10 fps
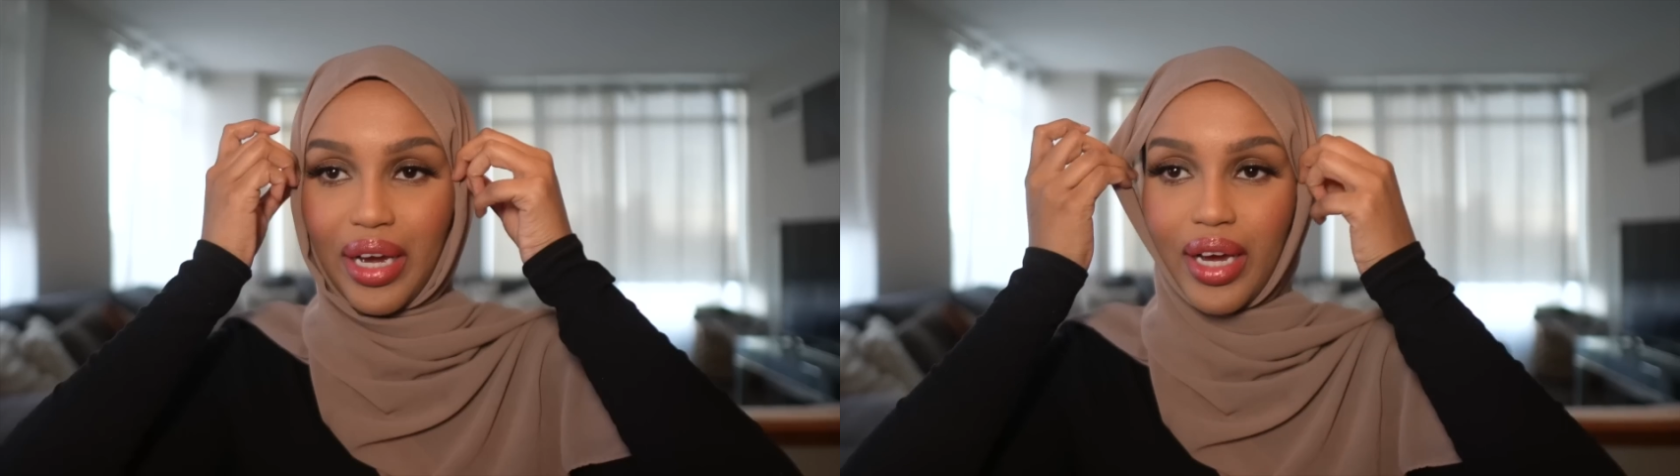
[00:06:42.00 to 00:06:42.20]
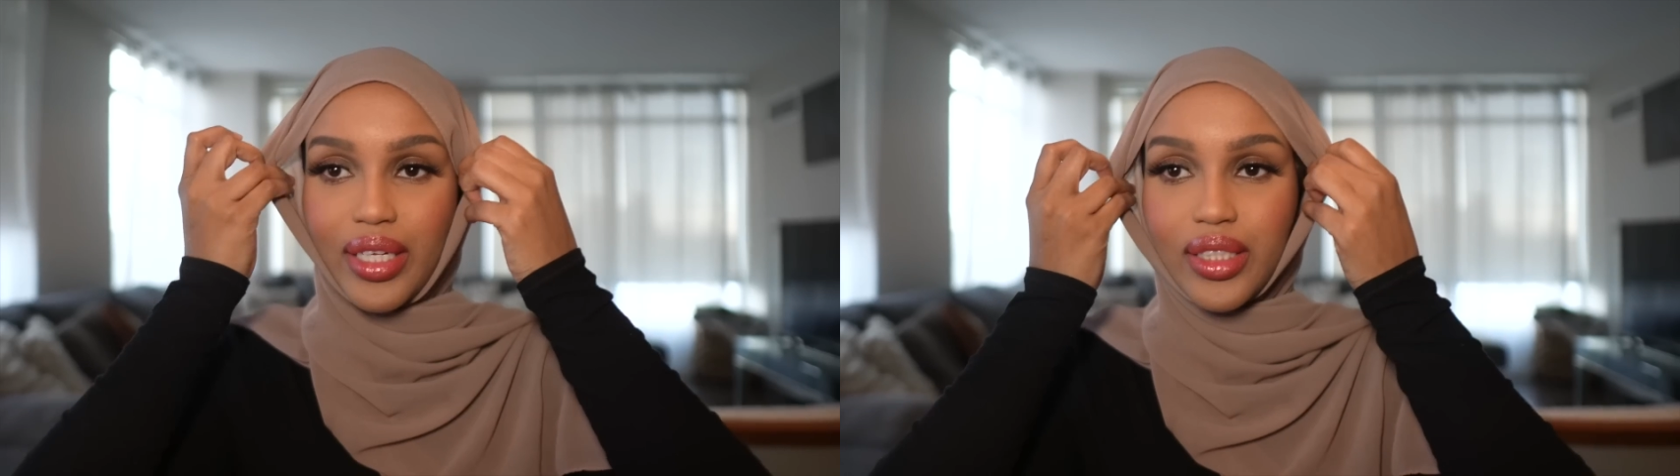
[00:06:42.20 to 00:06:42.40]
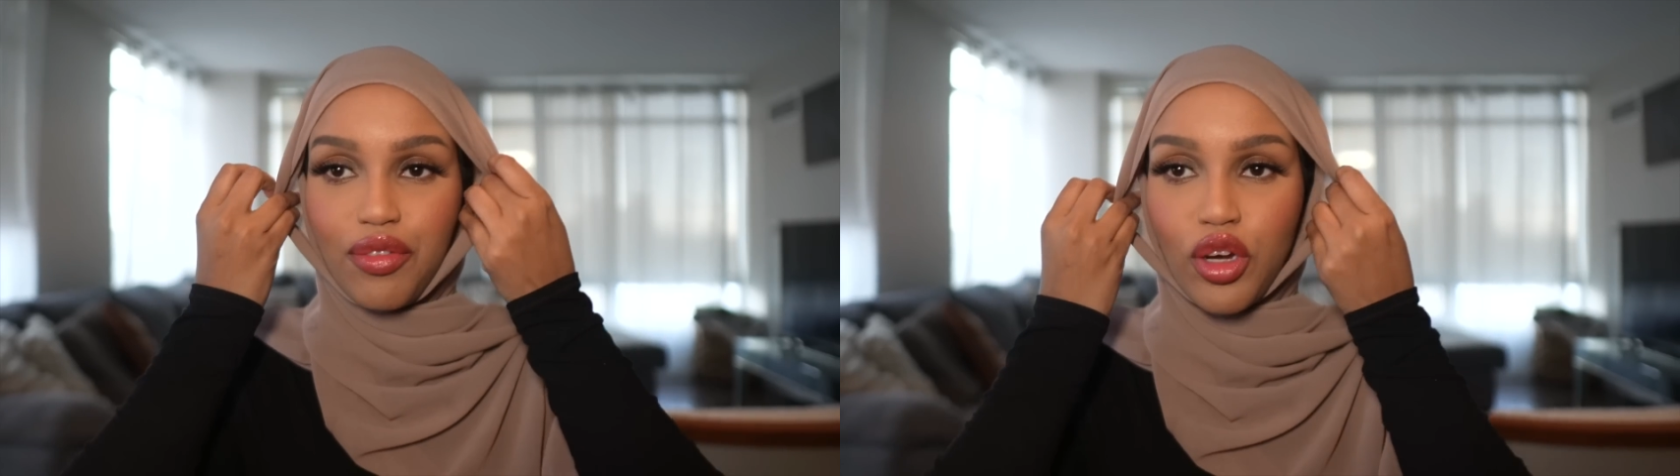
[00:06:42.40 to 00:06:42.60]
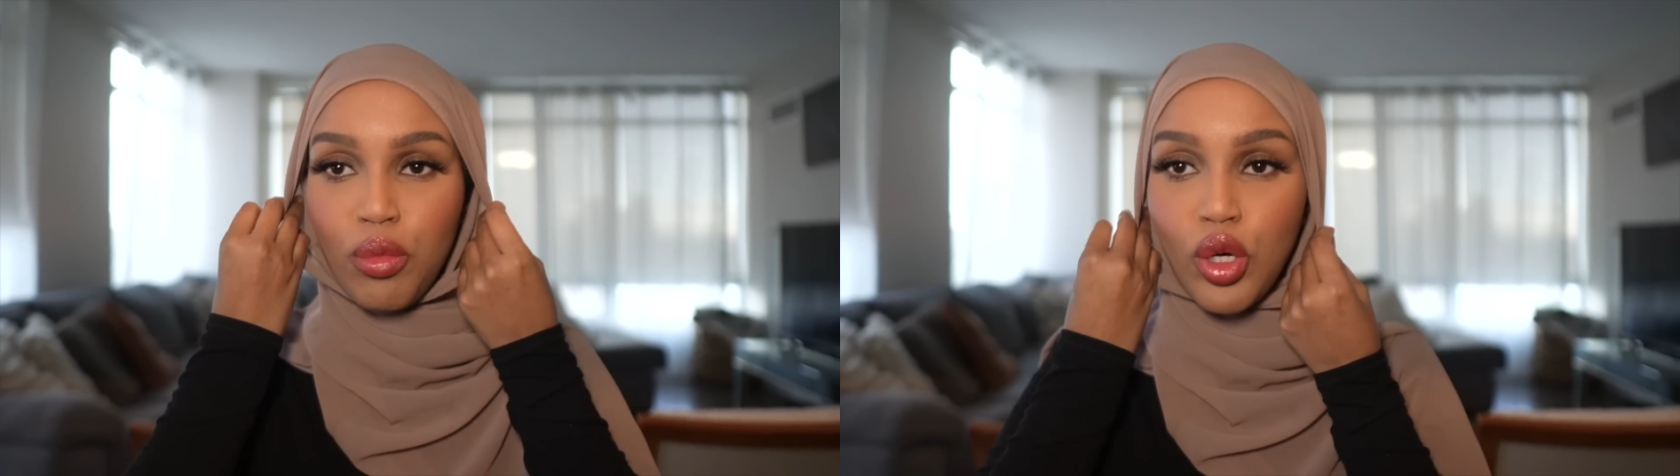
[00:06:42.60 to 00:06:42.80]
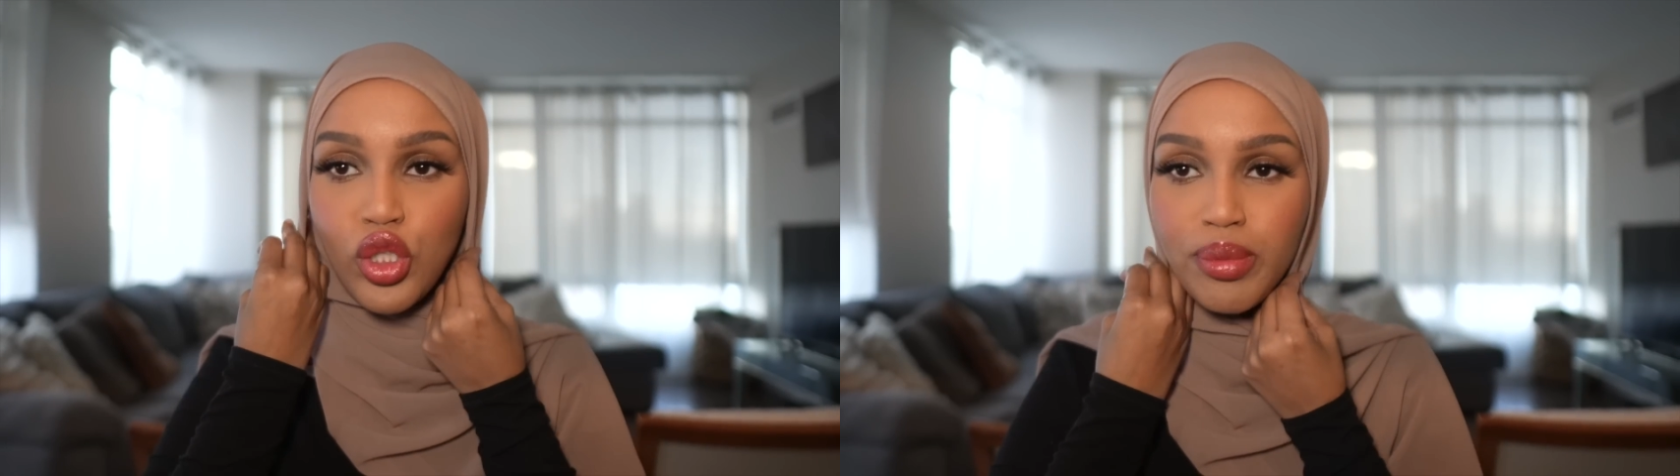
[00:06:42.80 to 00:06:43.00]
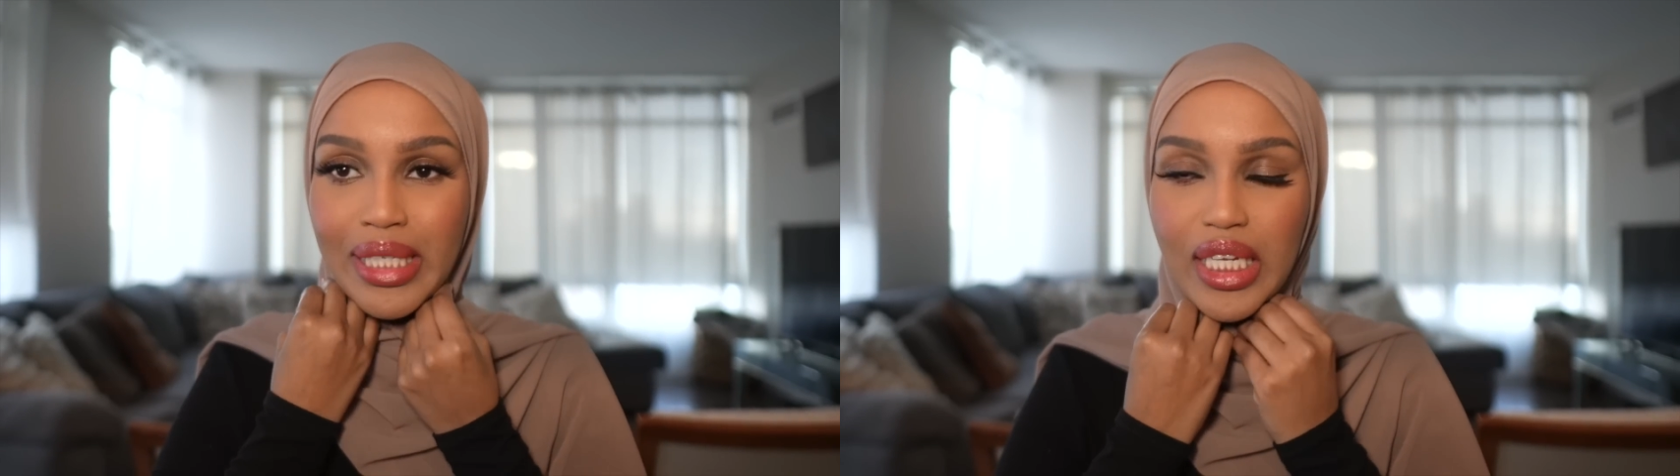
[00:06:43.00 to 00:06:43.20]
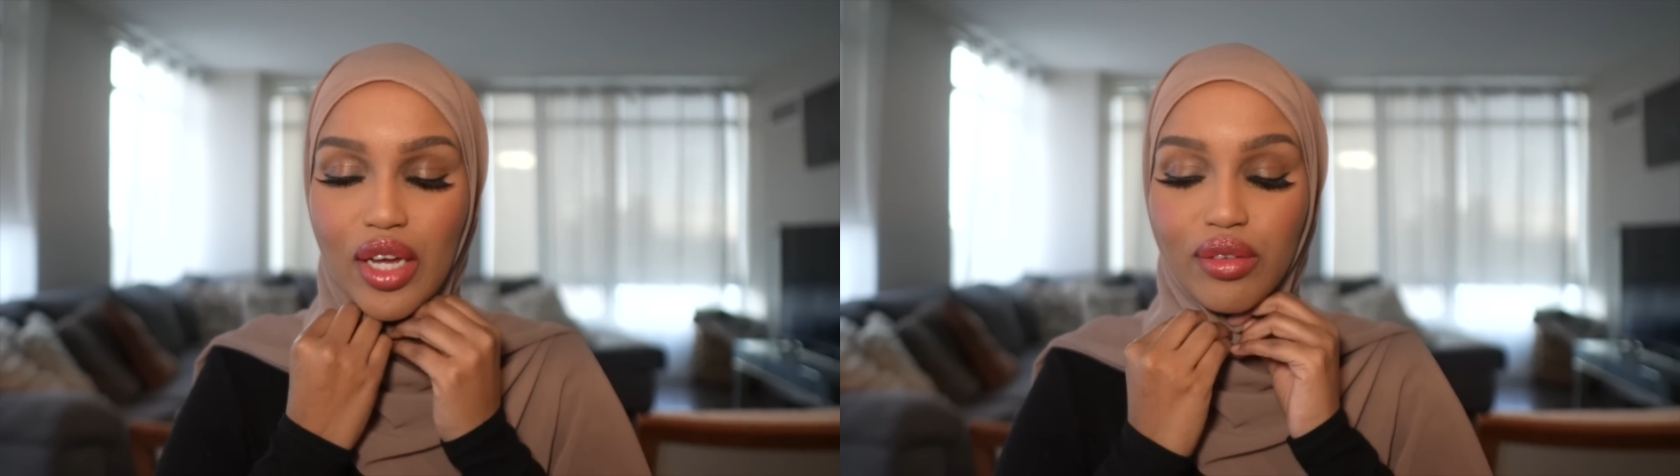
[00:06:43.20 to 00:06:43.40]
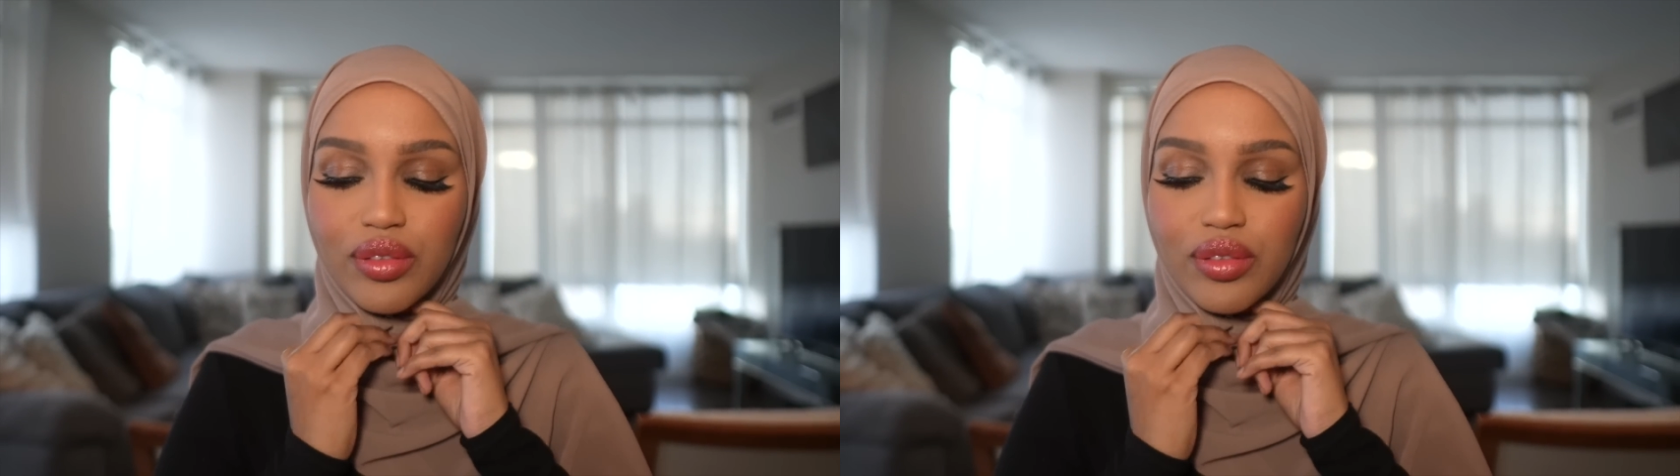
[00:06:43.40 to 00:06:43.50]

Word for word: guys. I've composed myself.